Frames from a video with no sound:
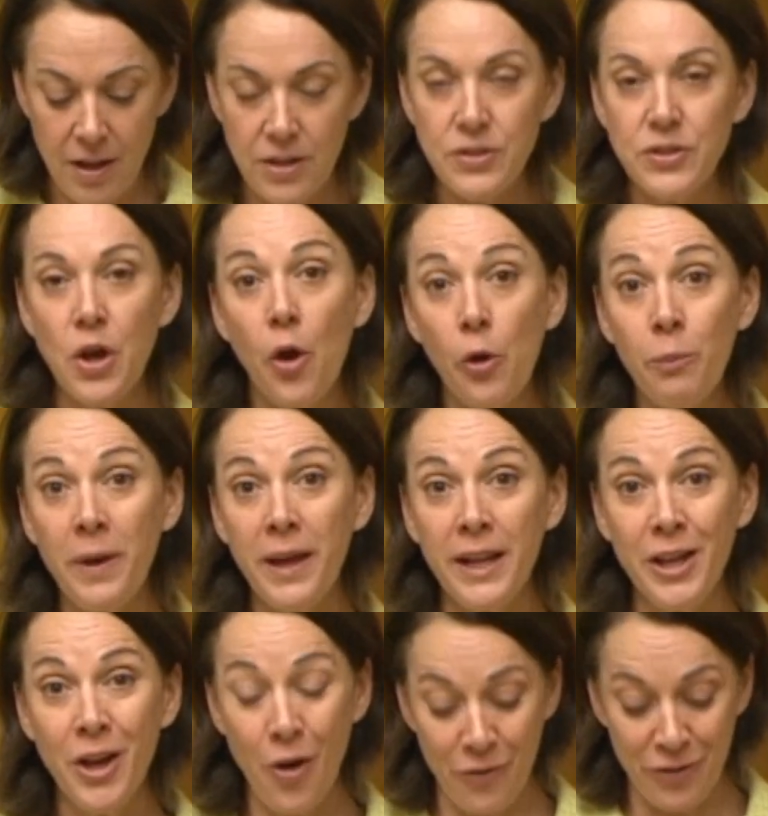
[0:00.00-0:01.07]
So
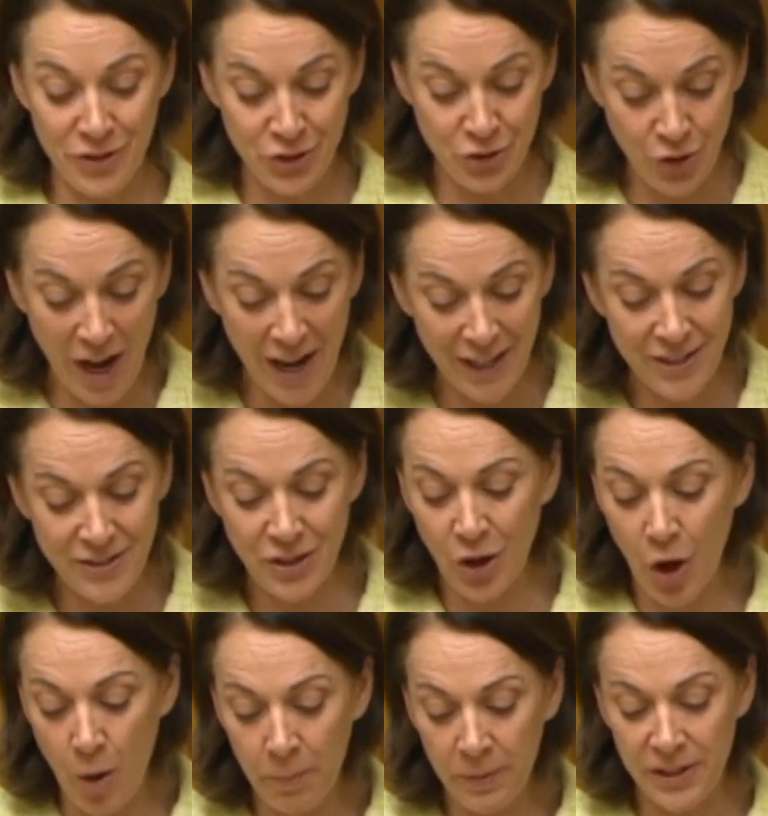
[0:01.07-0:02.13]
many of Australia's
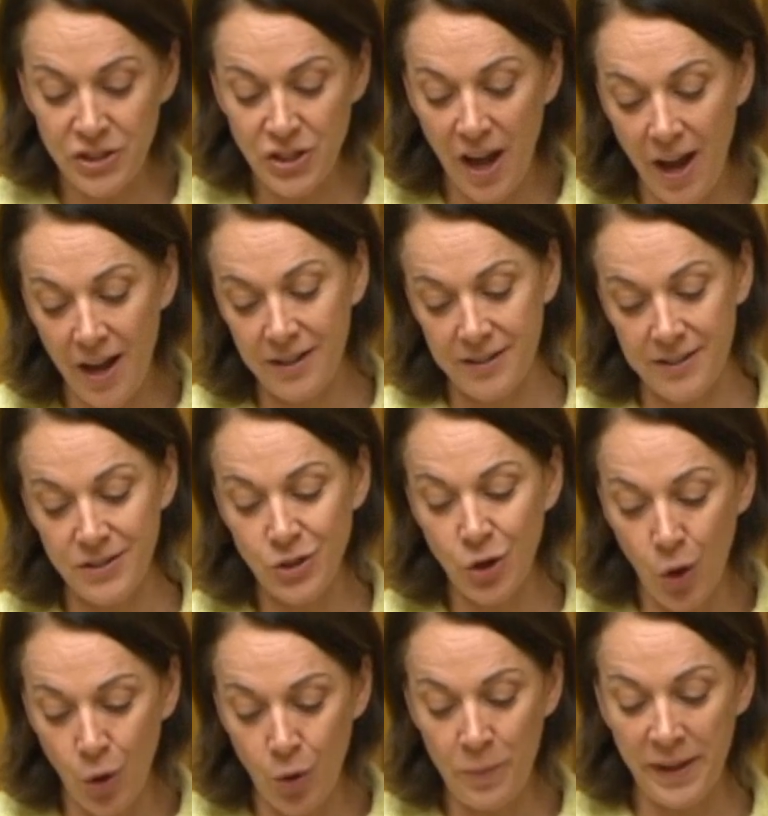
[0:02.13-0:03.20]
accomplished artists
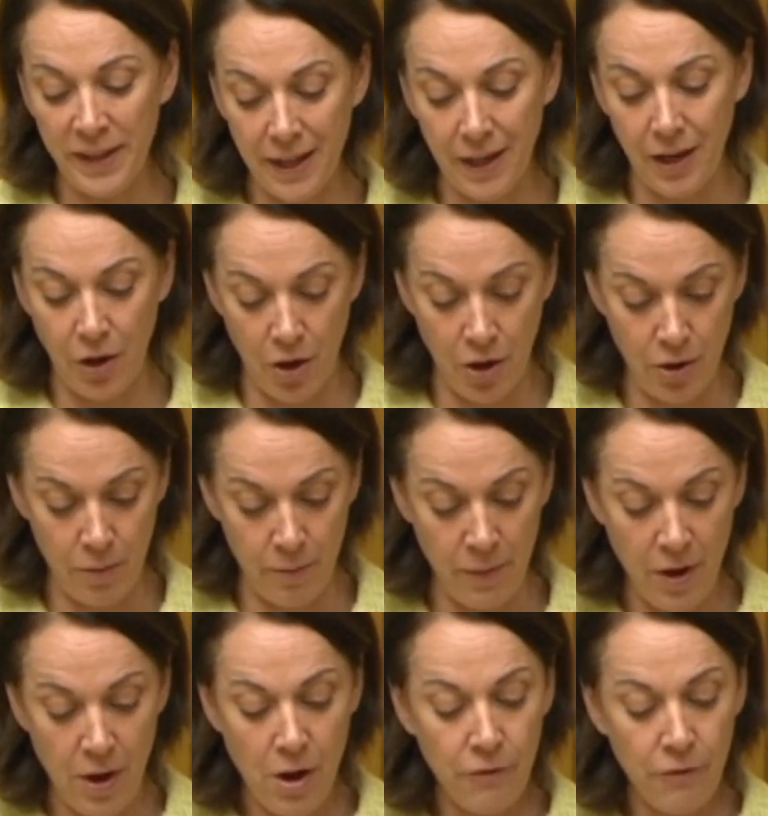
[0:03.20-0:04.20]
call Mackellar home,